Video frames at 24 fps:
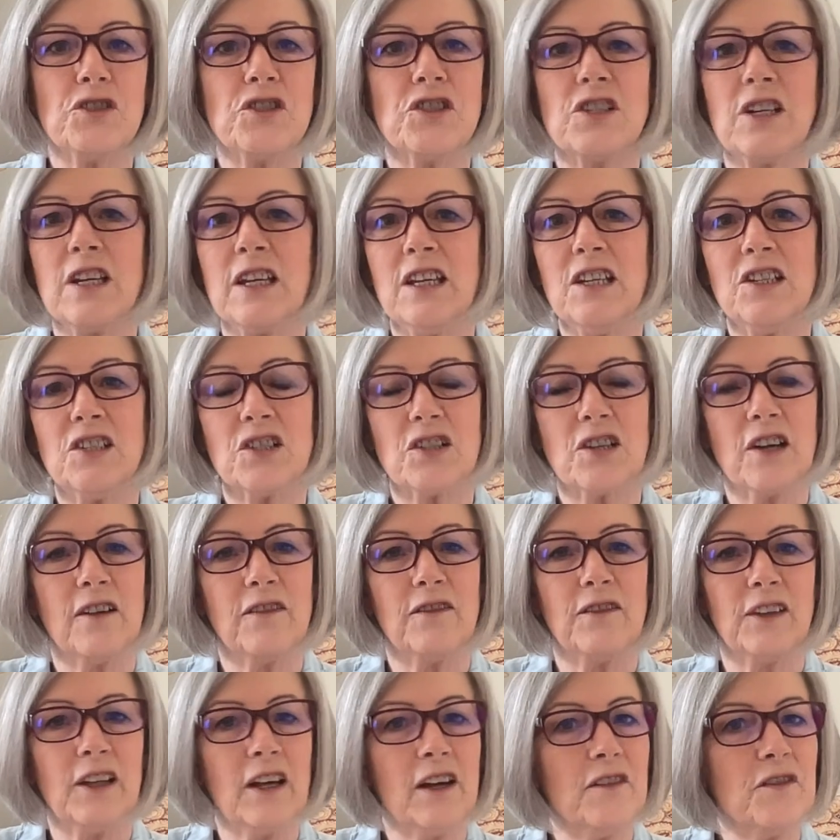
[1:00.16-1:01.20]
stinky
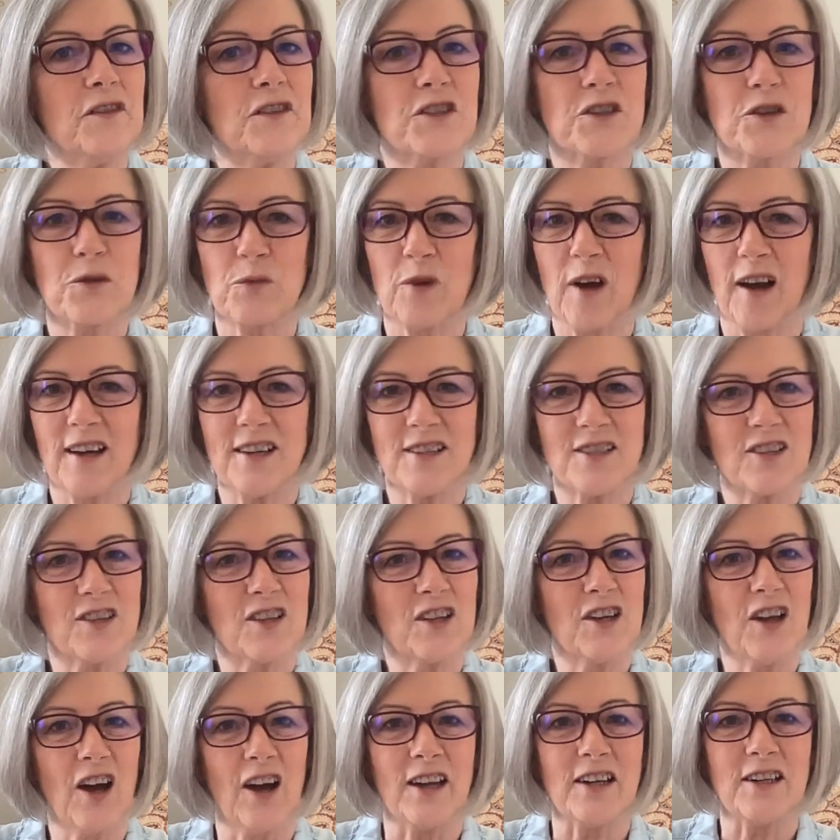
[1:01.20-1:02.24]
stuff loves to rise in the
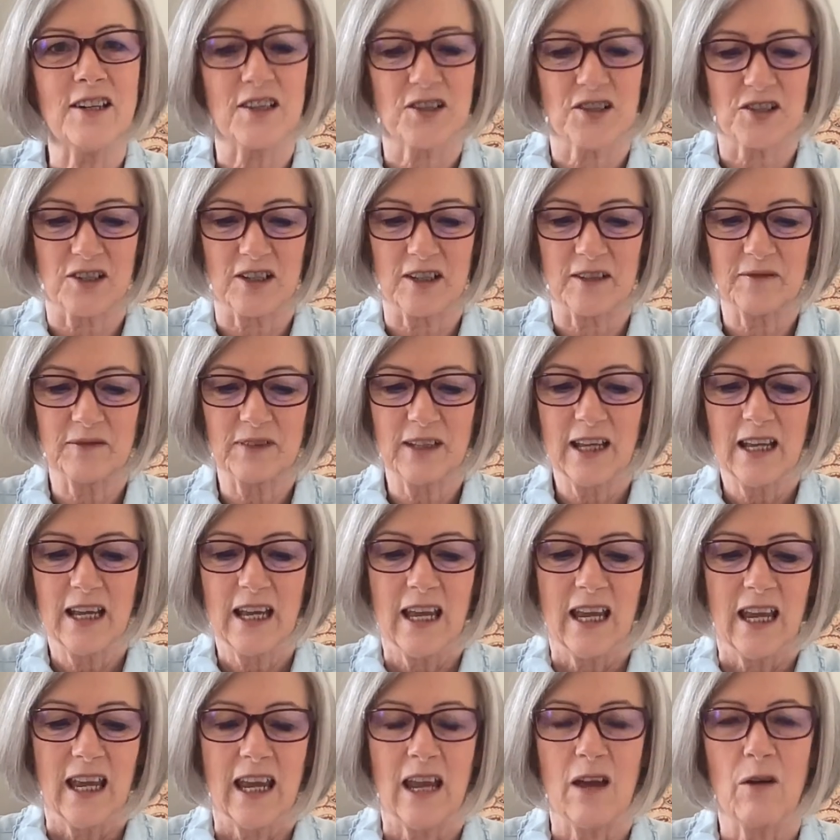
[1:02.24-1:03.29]
night doesn't it
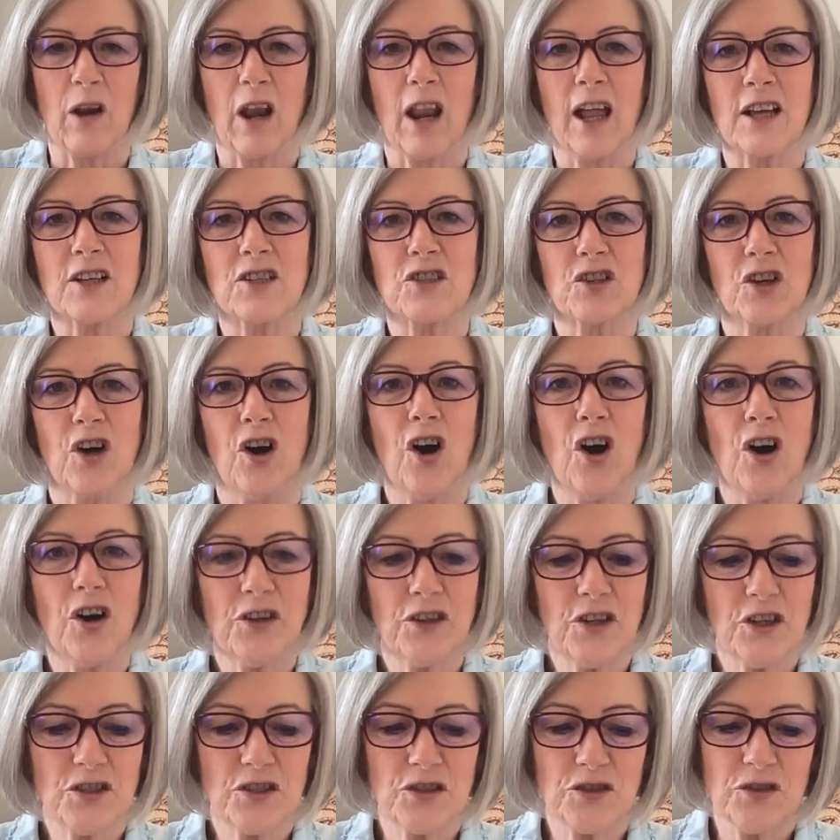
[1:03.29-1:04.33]
it likes to haunt
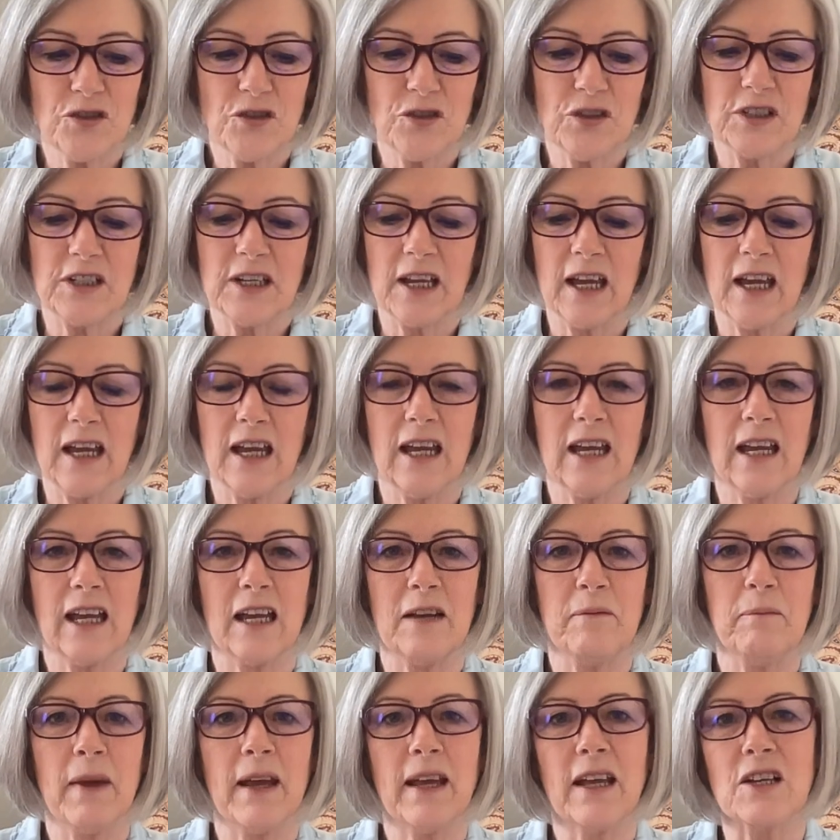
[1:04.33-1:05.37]
us through the day
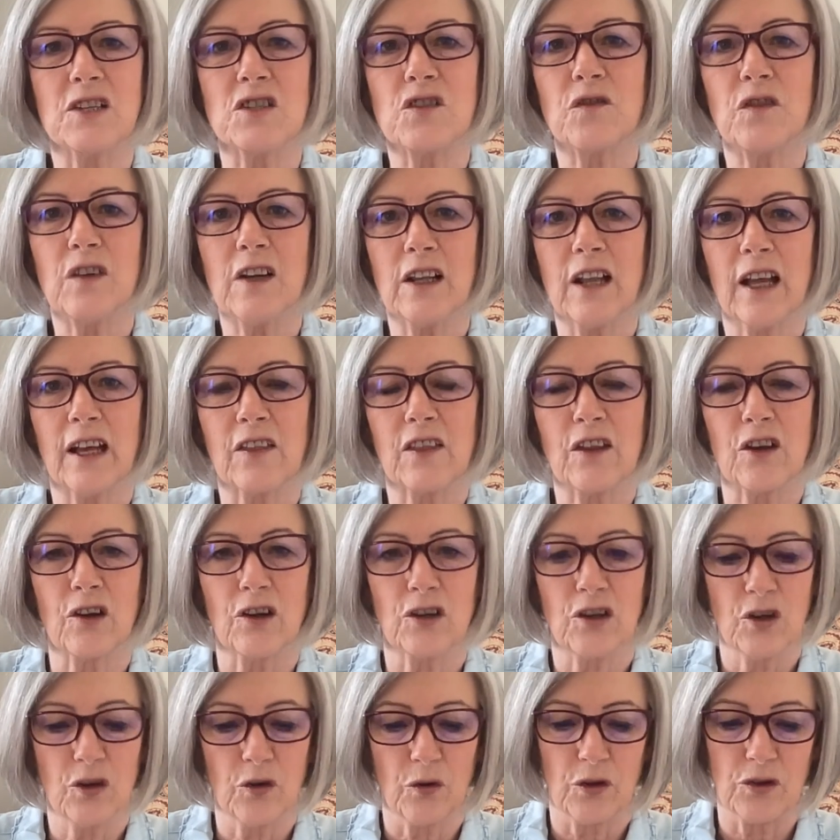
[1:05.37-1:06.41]
and make us feel like there are
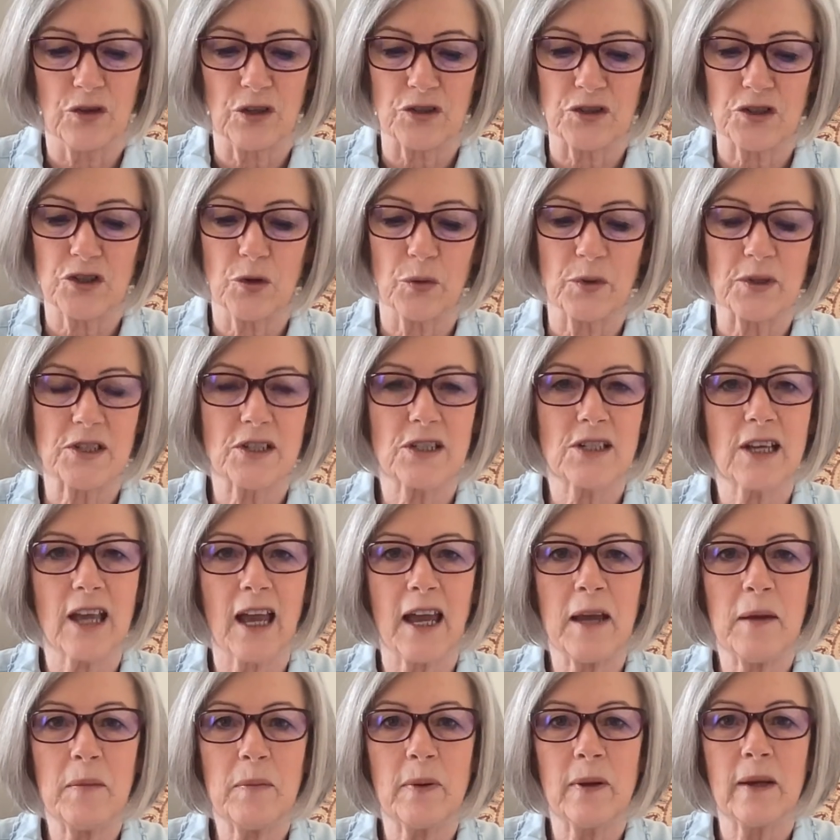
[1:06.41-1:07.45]
no, there's no
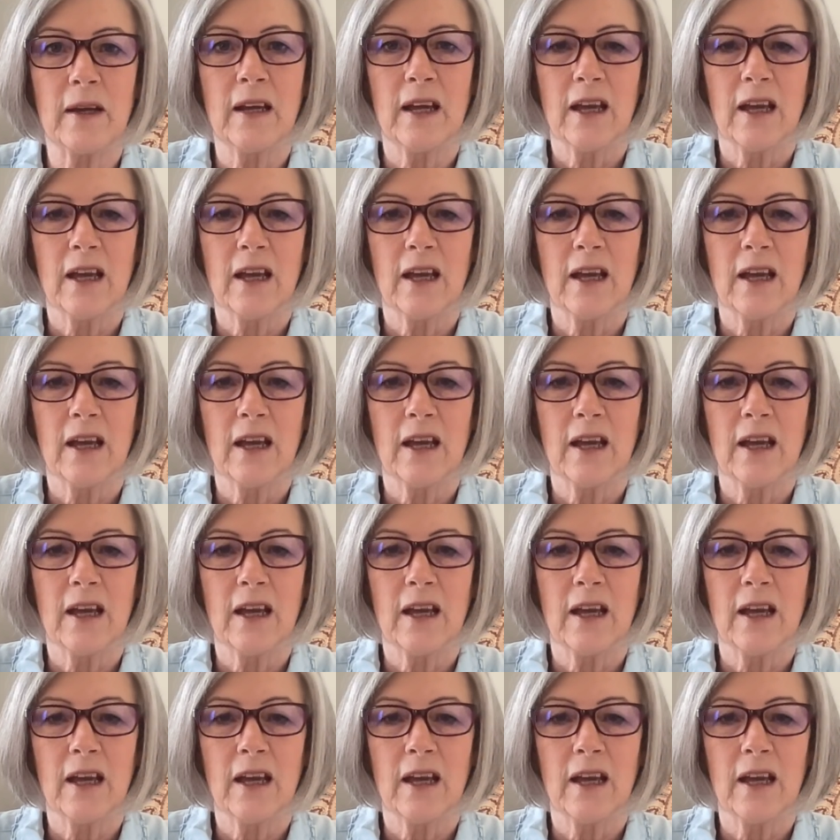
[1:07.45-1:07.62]
escape.